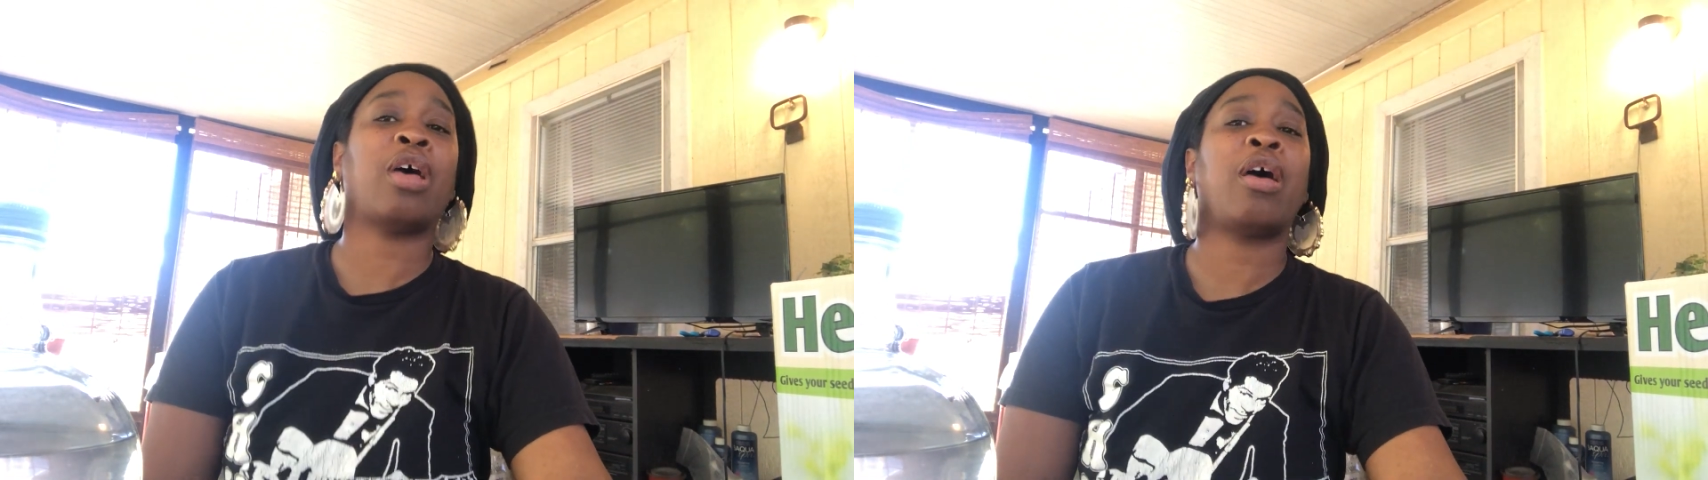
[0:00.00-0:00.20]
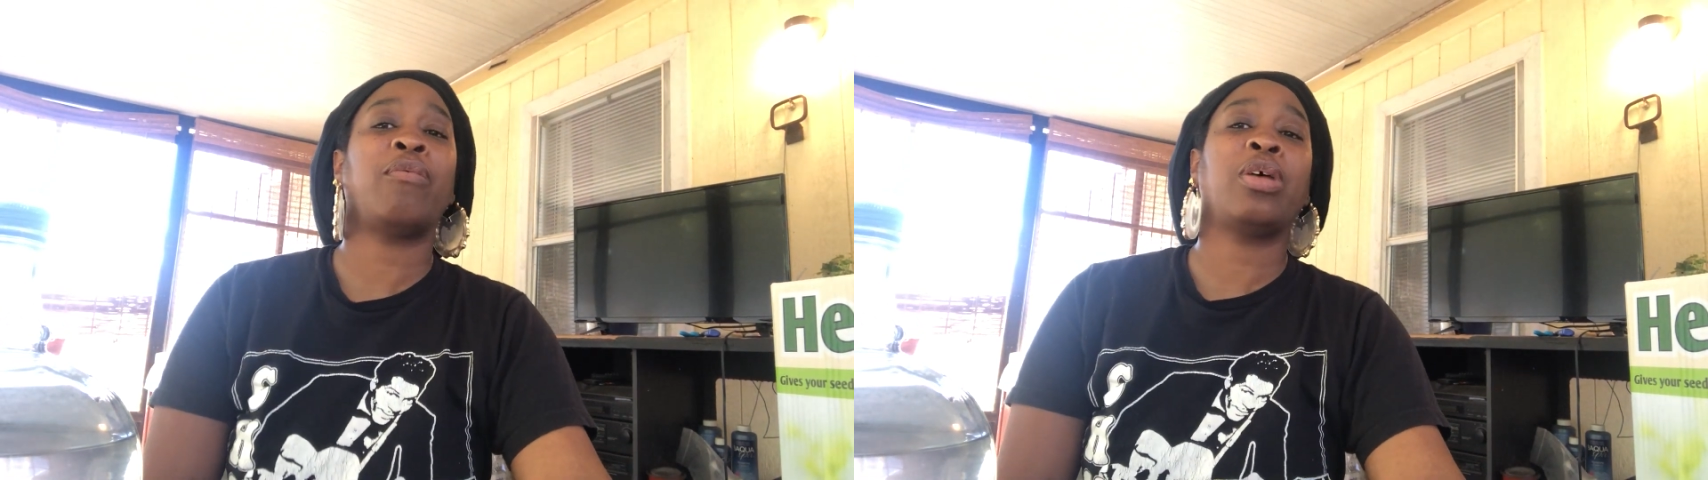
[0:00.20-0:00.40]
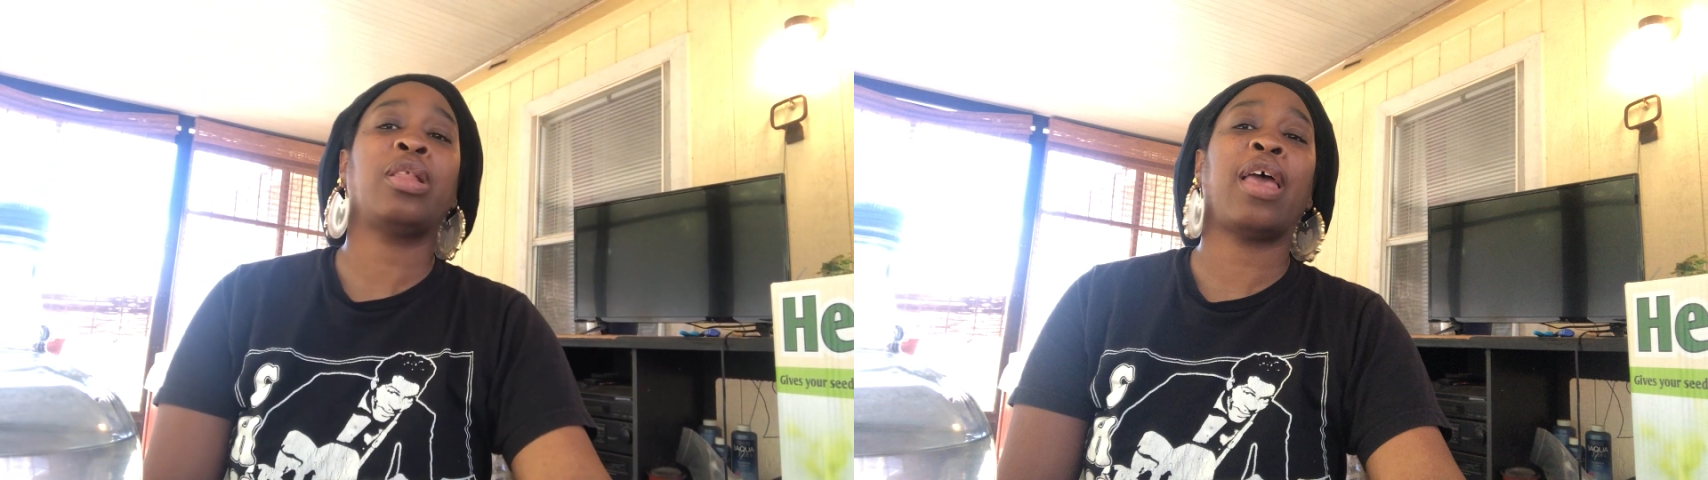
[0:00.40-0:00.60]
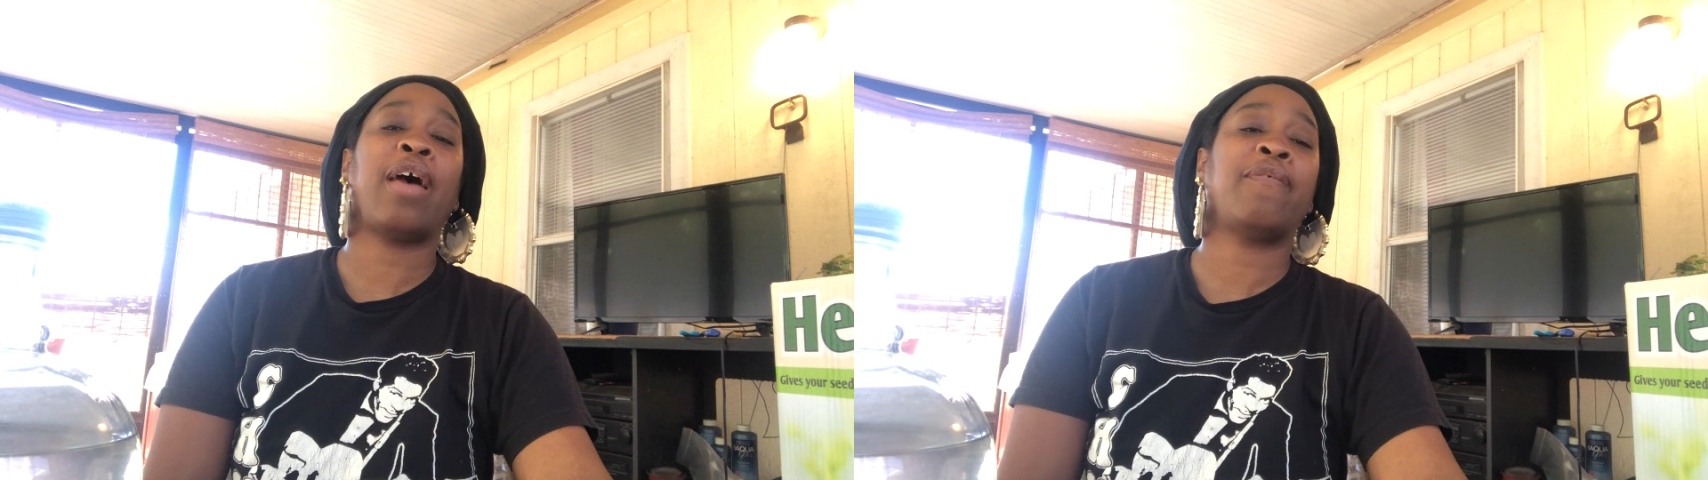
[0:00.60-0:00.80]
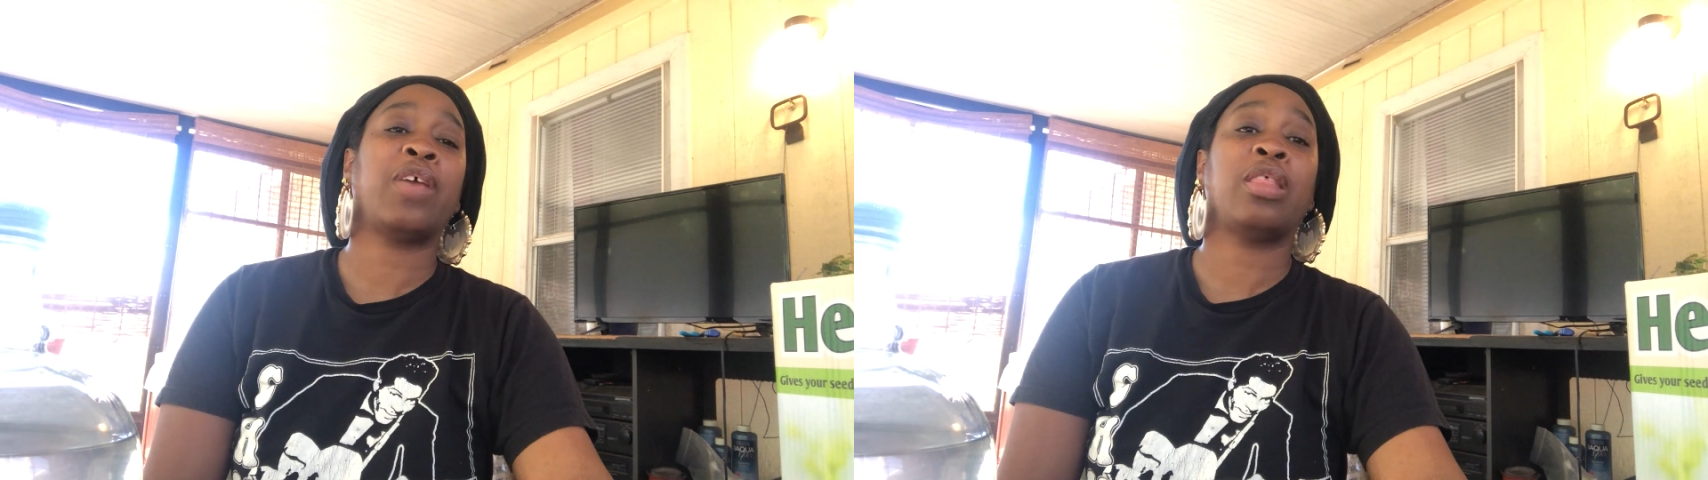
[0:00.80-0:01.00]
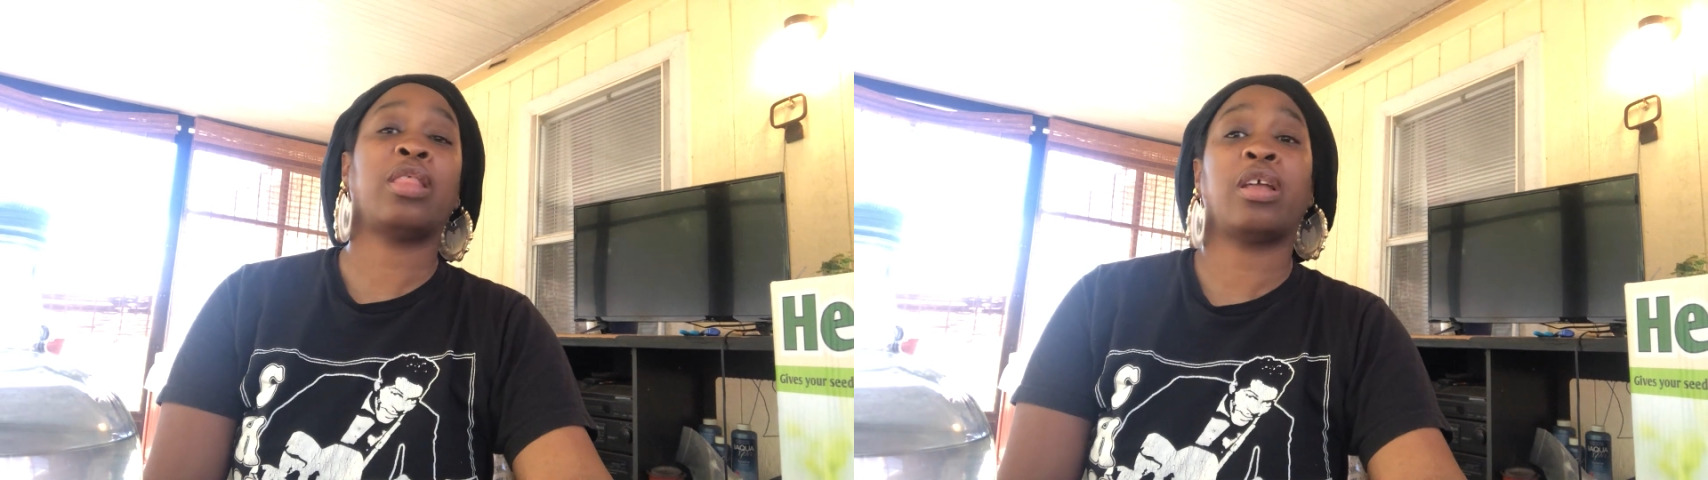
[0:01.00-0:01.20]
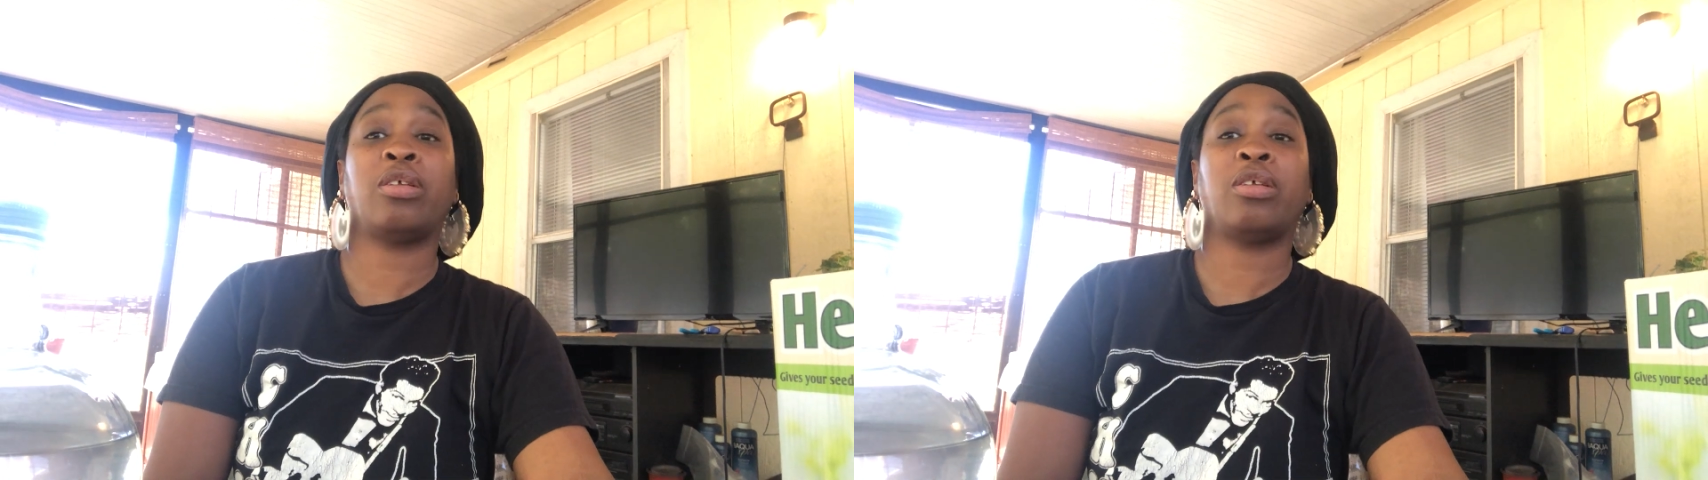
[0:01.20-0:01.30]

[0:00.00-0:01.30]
I really have faith that